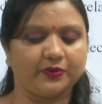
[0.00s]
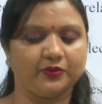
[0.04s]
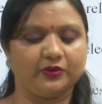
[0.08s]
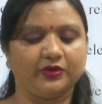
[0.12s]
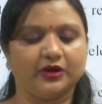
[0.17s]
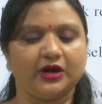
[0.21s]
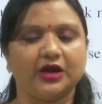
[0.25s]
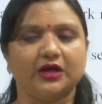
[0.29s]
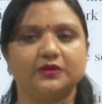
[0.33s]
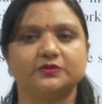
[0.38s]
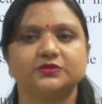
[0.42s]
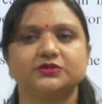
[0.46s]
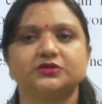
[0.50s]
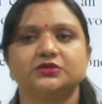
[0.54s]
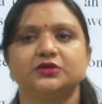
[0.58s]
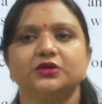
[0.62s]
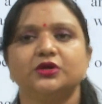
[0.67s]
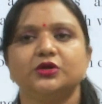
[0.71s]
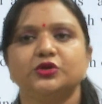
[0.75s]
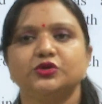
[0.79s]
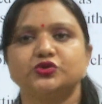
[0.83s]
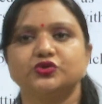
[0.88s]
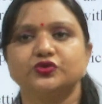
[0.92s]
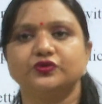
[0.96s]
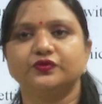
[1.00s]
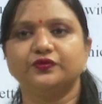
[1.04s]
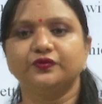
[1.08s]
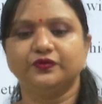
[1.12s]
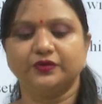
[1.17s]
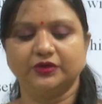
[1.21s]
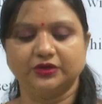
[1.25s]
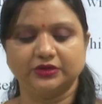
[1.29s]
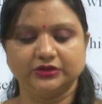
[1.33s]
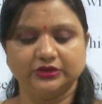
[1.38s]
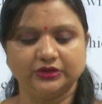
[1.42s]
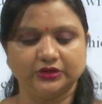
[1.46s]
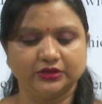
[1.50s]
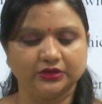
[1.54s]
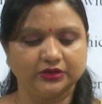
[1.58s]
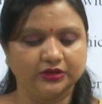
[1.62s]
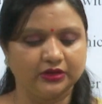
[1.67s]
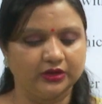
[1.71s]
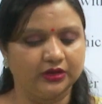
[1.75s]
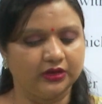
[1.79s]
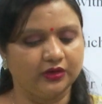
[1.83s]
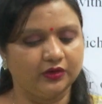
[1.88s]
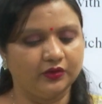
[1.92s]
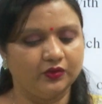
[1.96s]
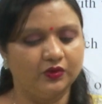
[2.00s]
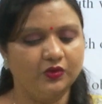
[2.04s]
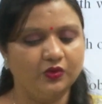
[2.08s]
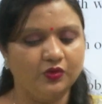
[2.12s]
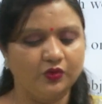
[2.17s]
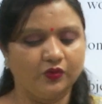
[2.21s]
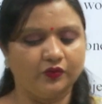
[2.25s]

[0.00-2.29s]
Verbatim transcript: programs to further uh,